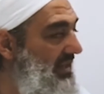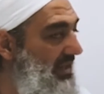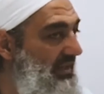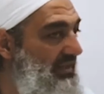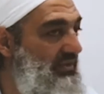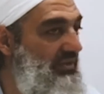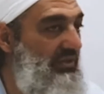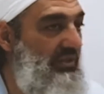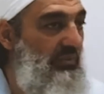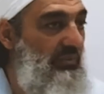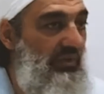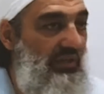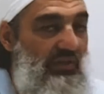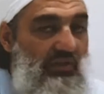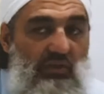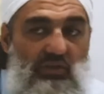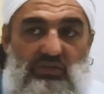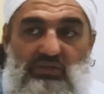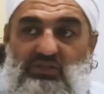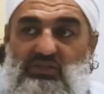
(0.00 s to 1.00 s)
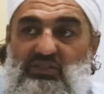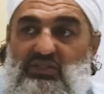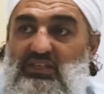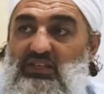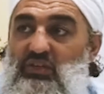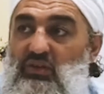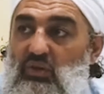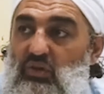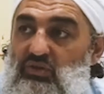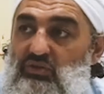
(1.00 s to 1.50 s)
to get to that we're
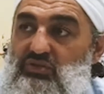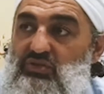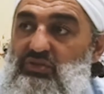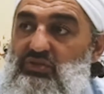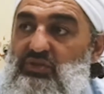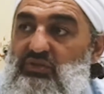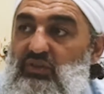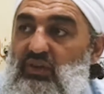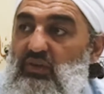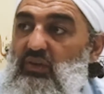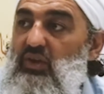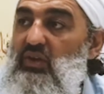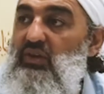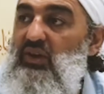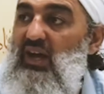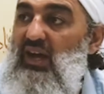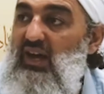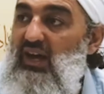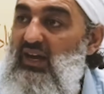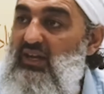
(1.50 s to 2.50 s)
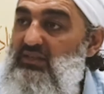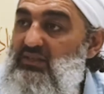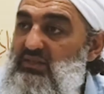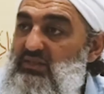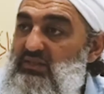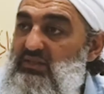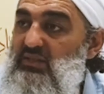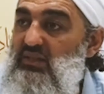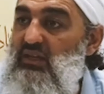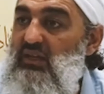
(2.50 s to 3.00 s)
constantly conscious of our own hearts.
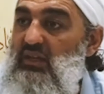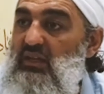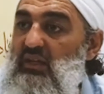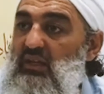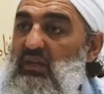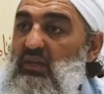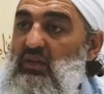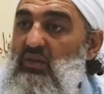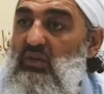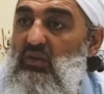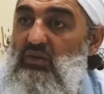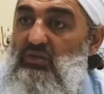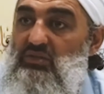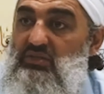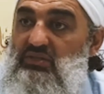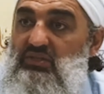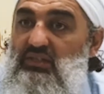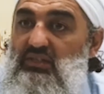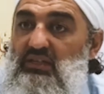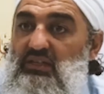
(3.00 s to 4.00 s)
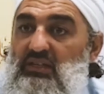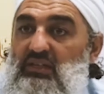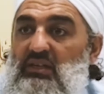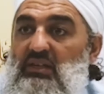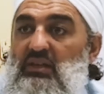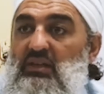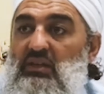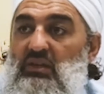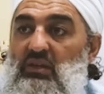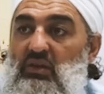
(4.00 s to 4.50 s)
Constantly
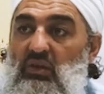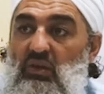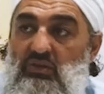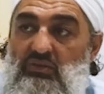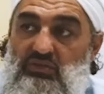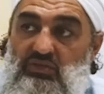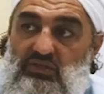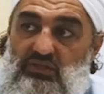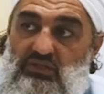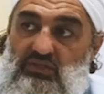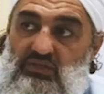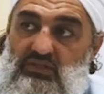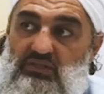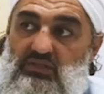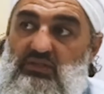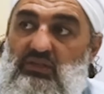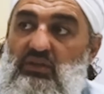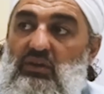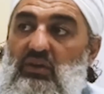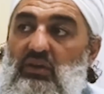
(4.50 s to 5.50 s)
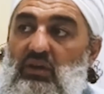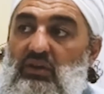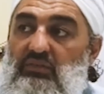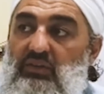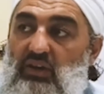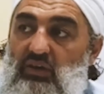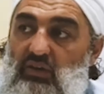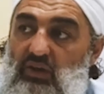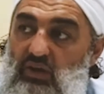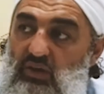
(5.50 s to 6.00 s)
conscious of
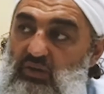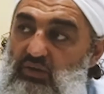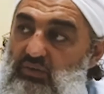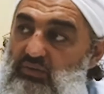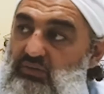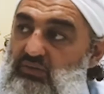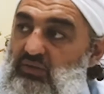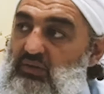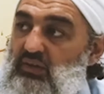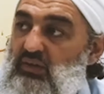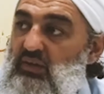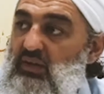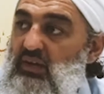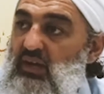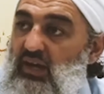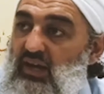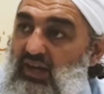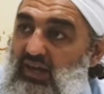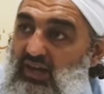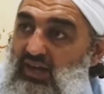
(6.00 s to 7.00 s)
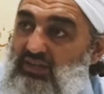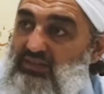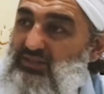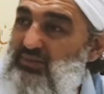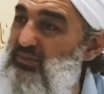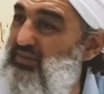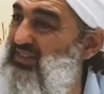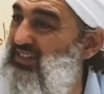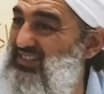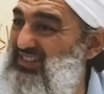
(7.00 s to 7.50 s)
our own hearts.
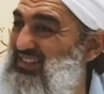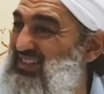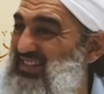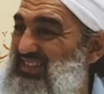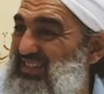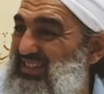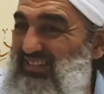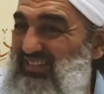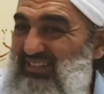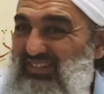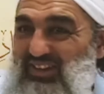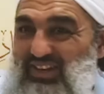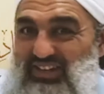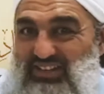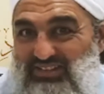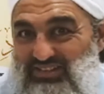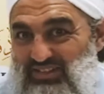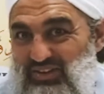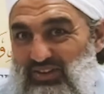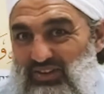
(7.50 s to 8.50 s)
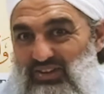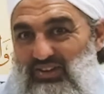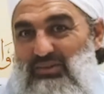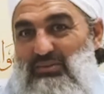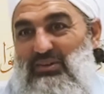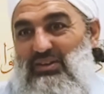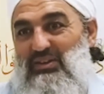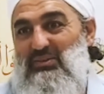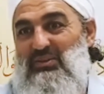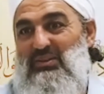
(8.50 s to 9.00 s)
I mean, doesn't it sound like, sorry, I don't
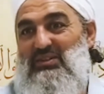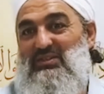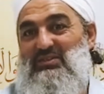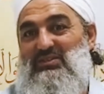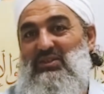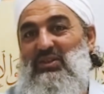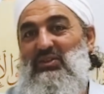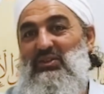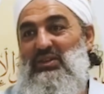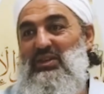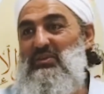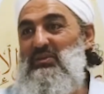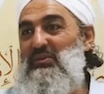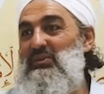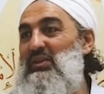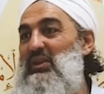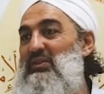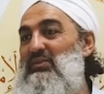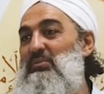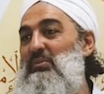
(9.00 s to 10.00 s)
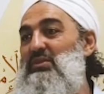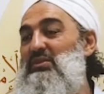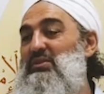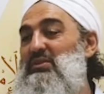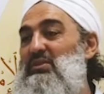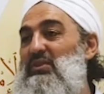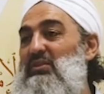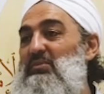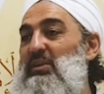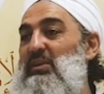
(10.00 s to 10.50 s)
want to insult anyone, not even
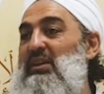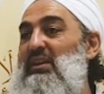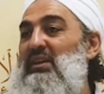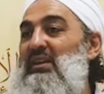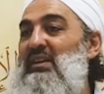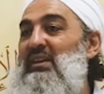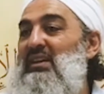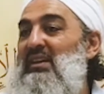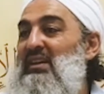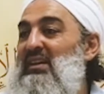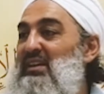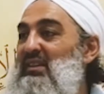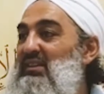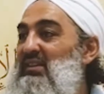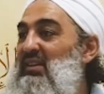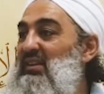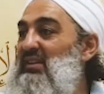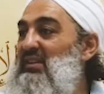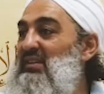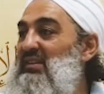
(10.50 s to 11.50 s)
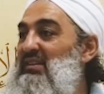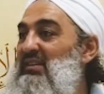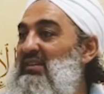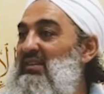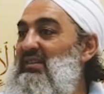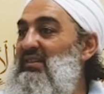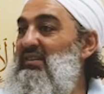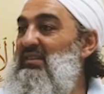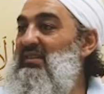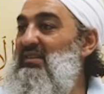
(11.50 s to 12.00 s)
myself, but like,
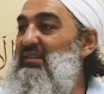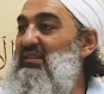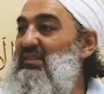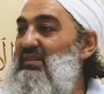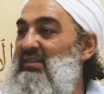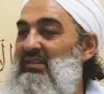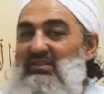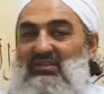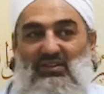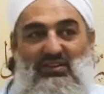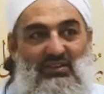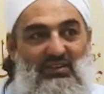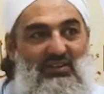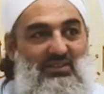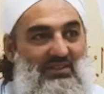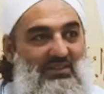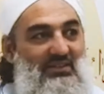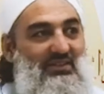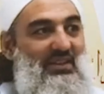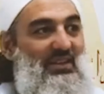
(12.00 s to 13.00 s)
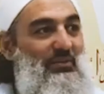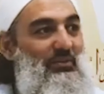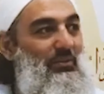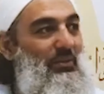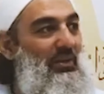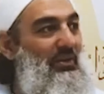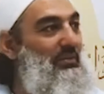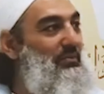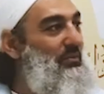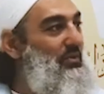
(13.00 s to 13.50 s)
isn't that
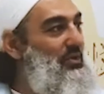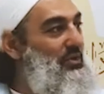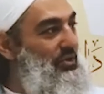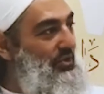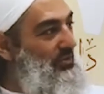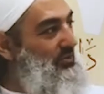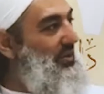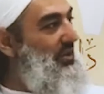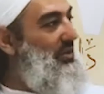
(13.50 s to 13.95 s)
what we should